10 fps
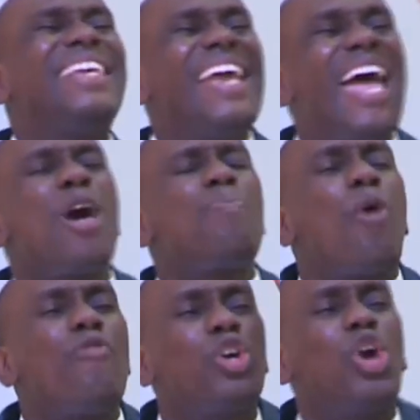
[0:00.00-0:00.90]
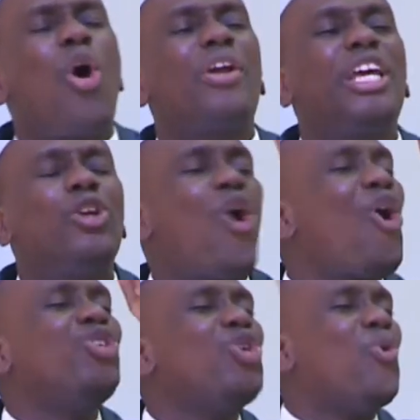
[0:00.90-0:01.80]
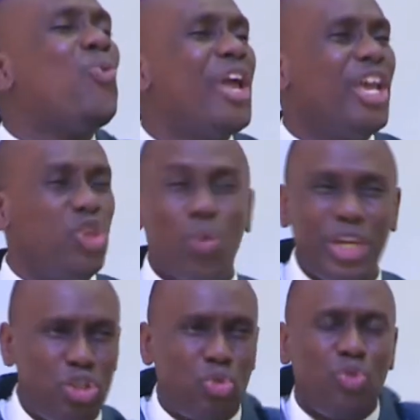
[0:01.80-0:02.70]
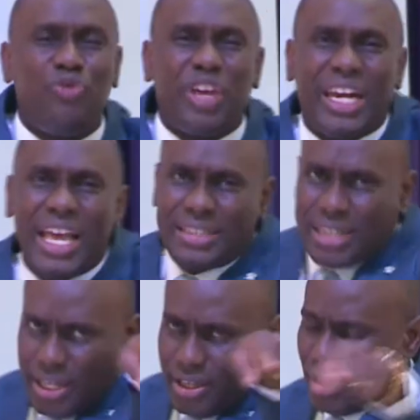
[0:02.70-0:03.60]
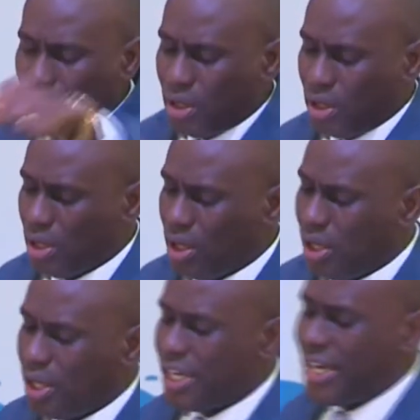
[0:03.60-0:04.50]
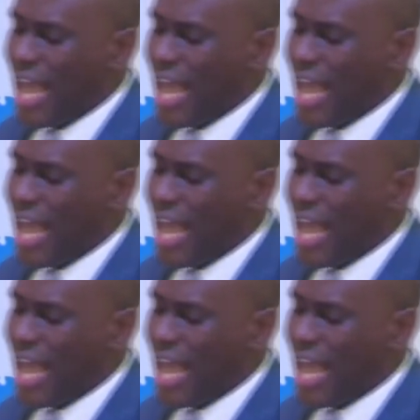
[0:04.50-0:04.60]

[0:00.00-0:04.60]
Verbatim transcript: the help of God in all your way, you will do valiantly. Amen. Did